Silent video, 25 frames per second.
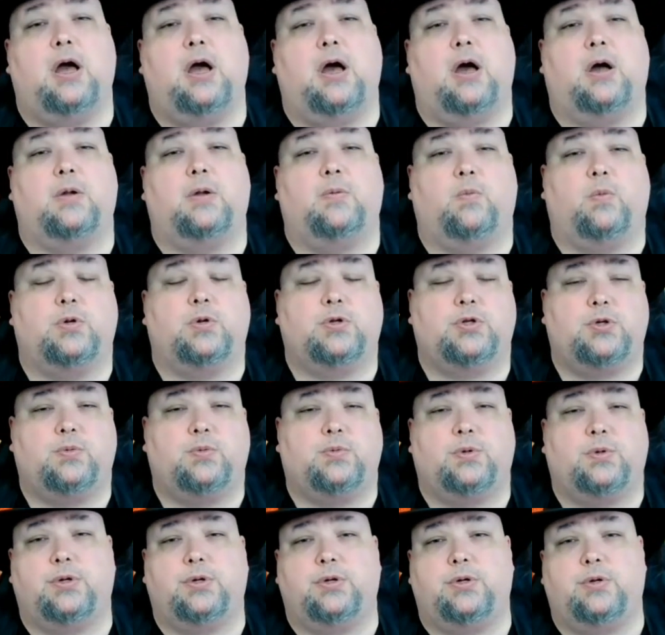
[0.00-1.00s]
on what you
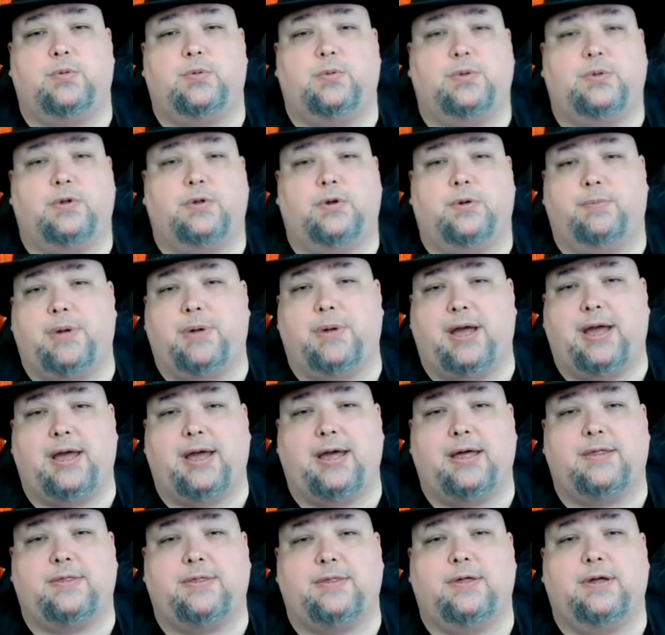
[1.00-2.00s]
want to do with your
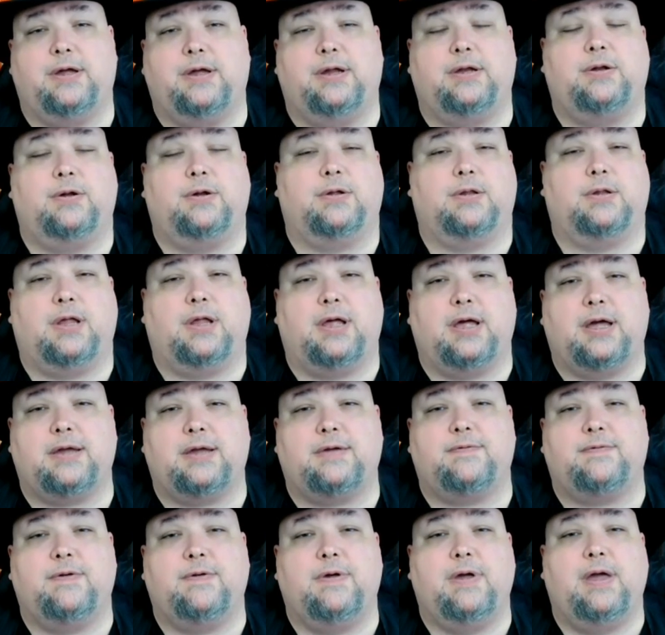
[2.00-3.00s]
path and your
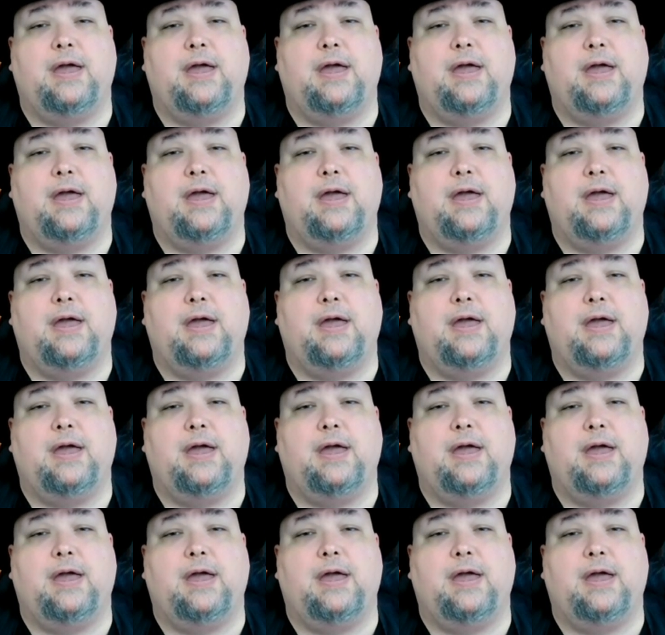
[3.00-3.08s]
life